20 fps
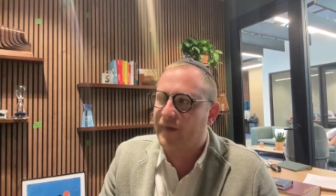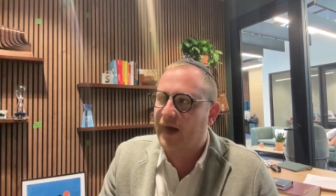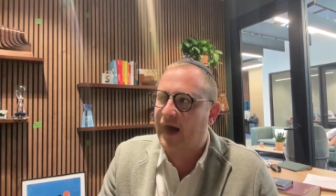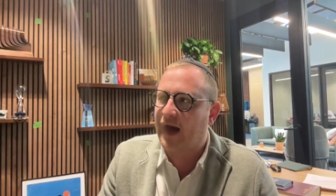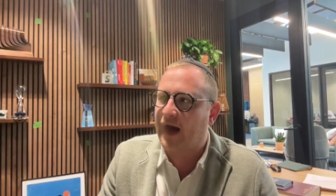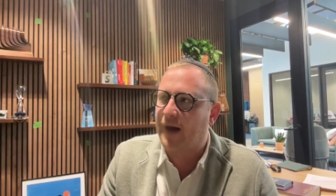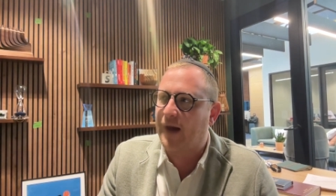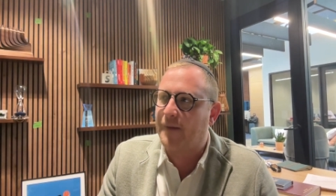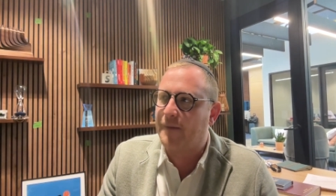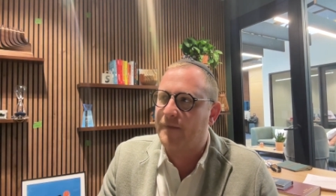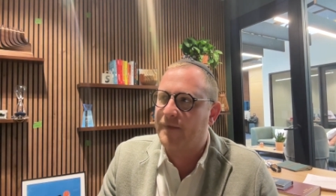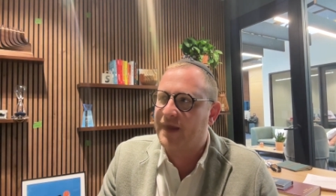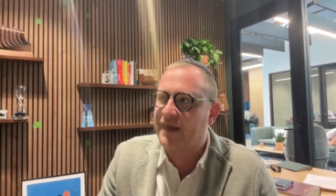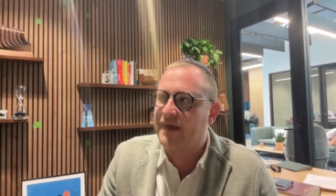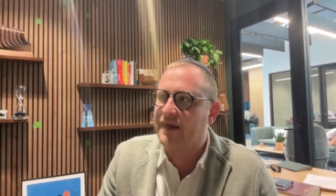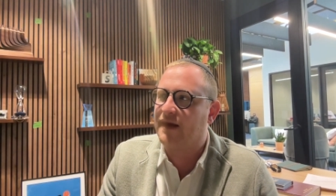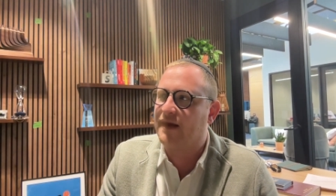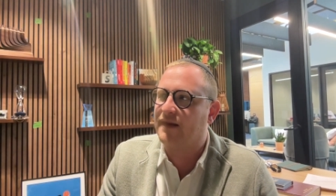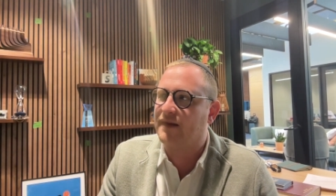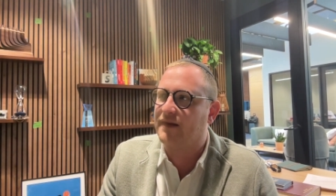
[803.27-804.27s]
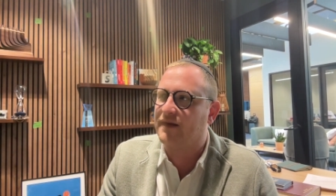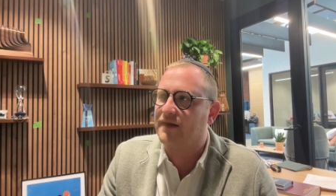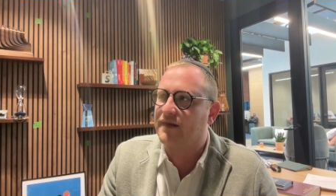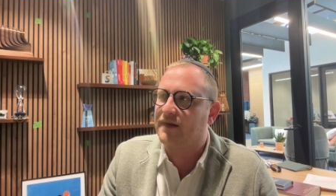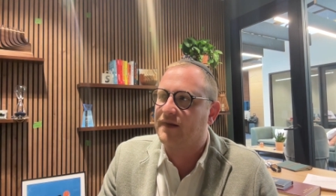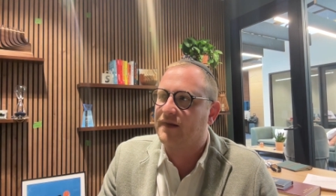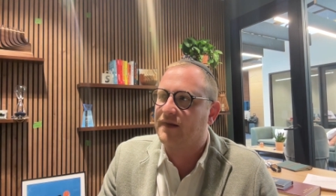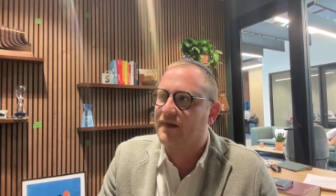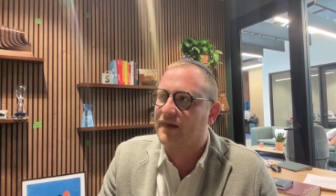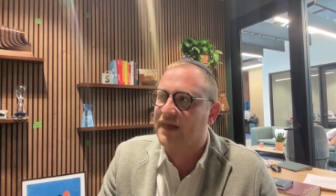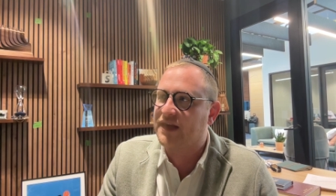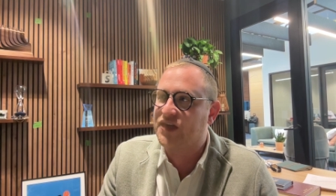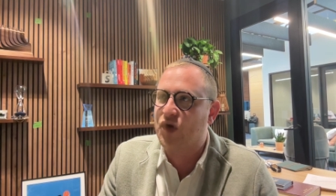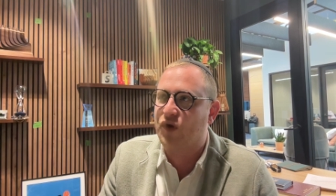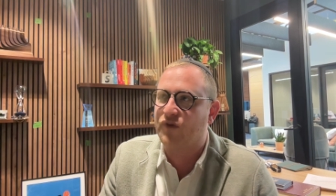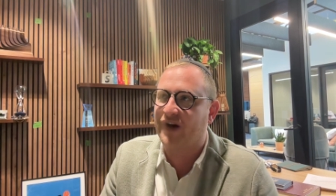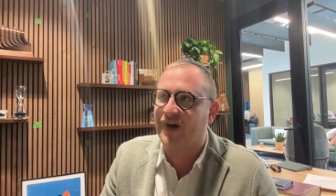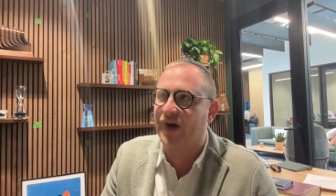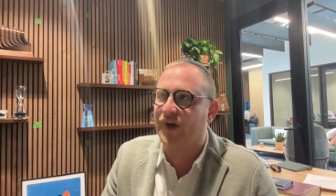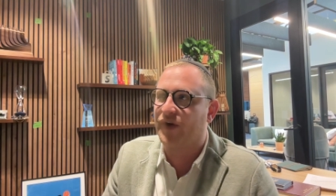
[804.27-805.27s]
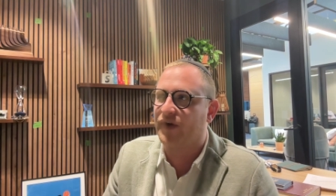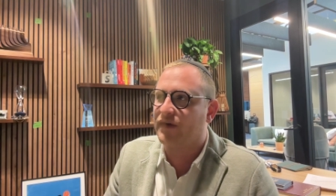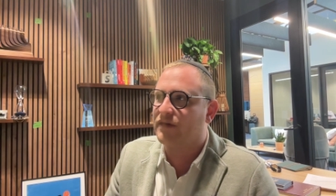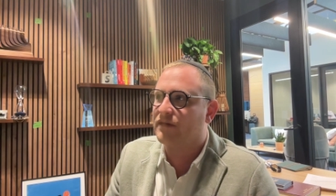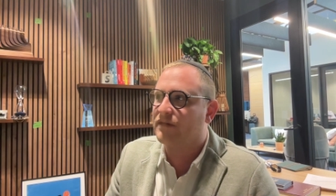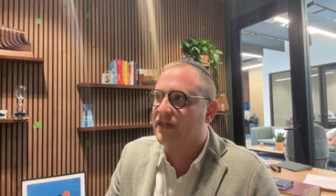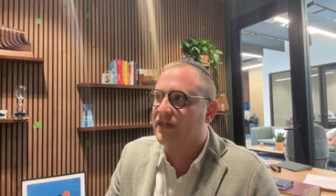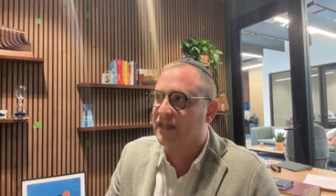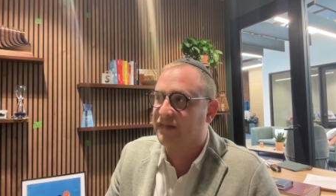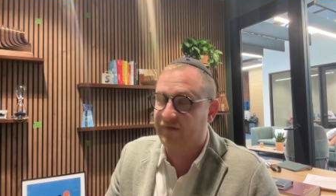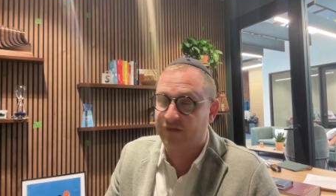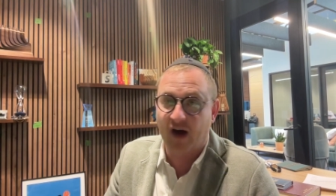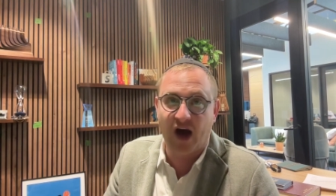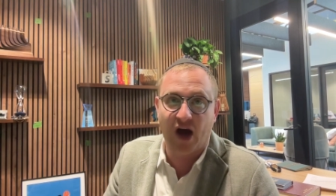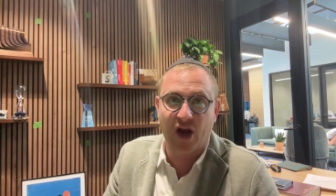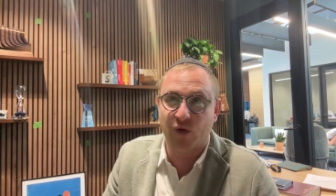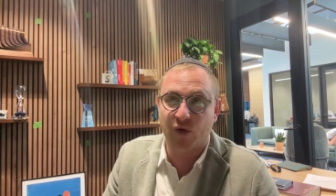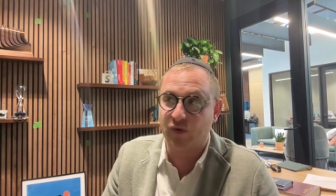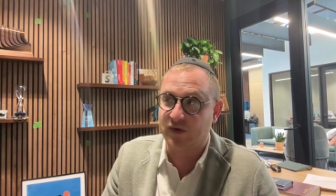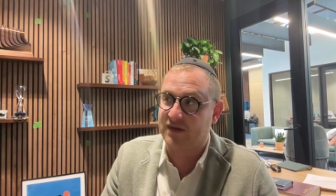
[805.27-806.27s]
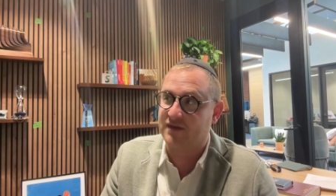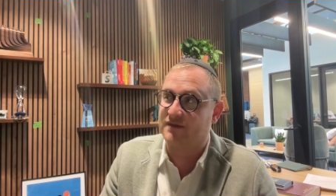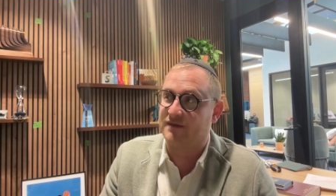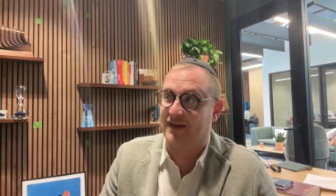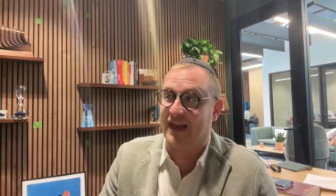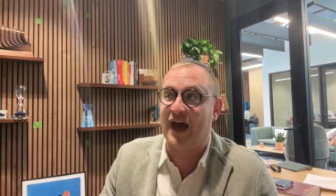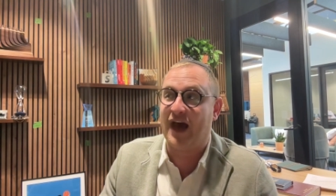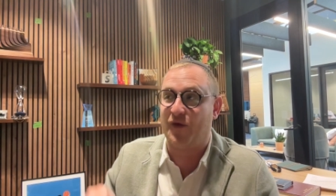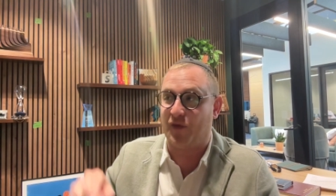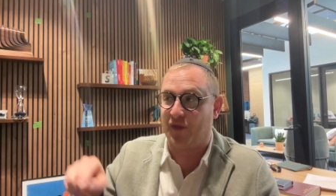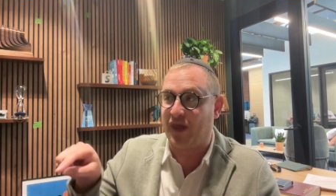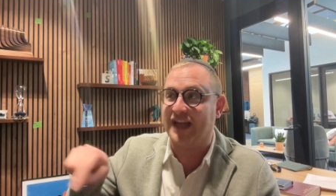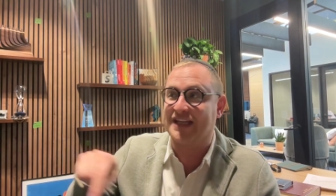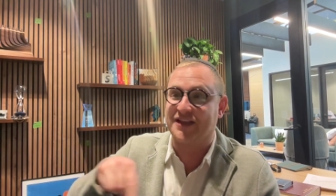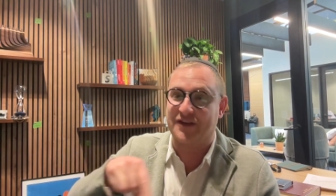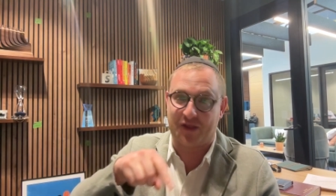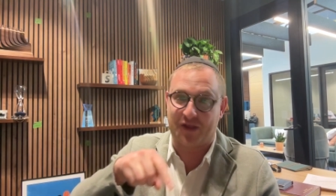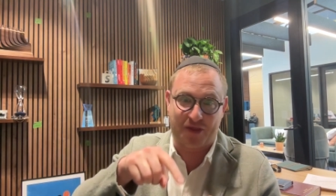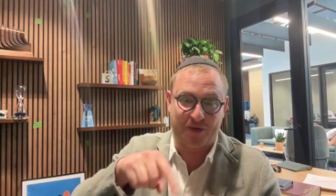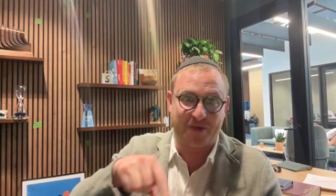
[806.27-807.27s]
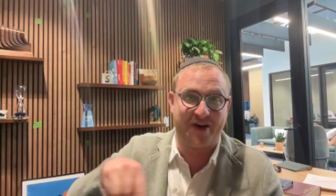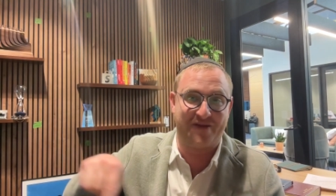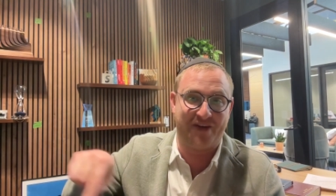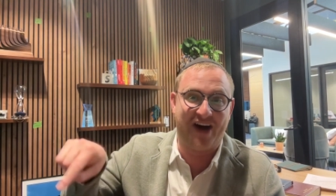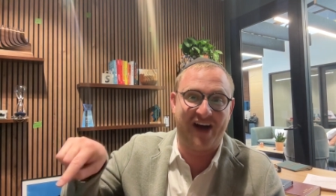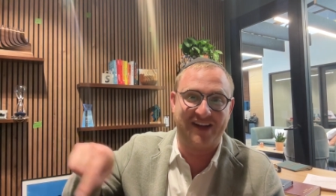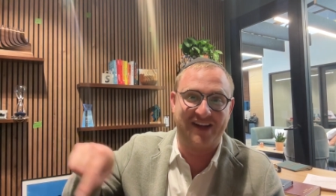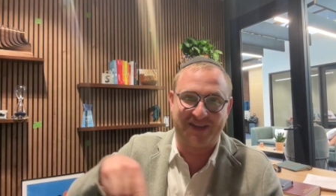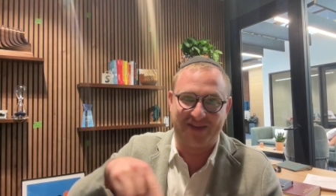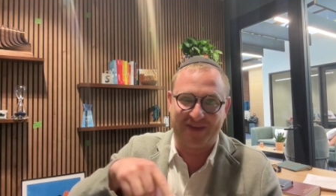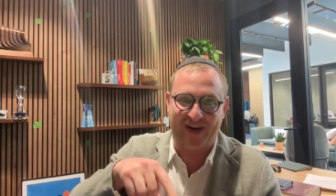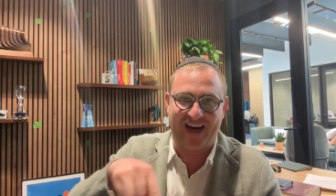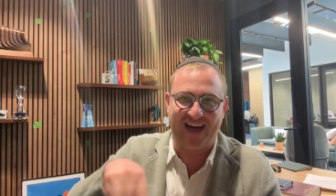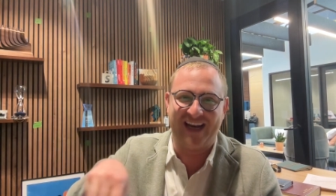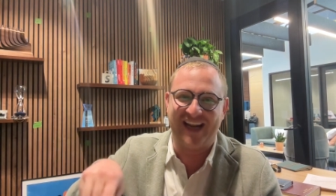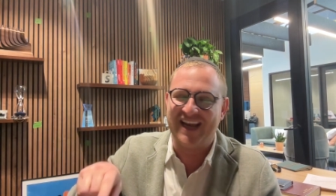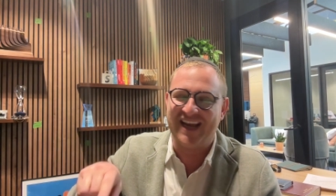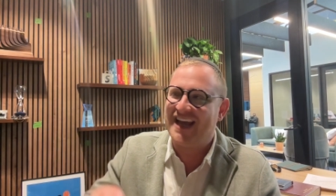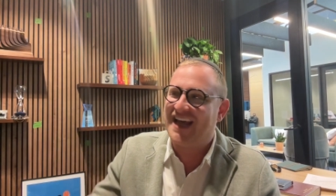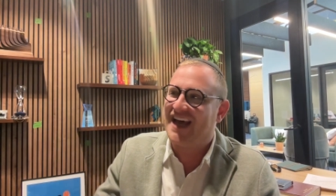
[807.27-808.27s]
Um, he and his co-founder, Ivan, who's now, that's the three of us, right?